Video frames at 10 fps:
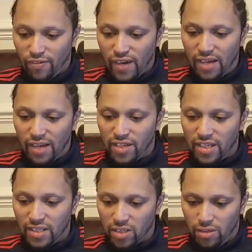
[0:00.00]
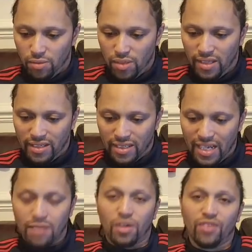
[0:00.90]
5 years ago and then
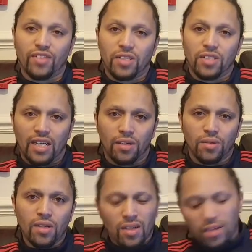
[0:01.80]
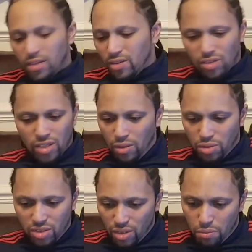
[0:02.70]
came off the channel because I
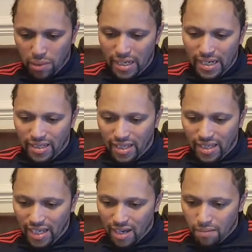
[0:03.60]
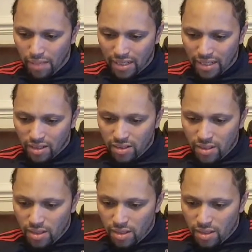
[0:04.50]
was still playing and then came back on.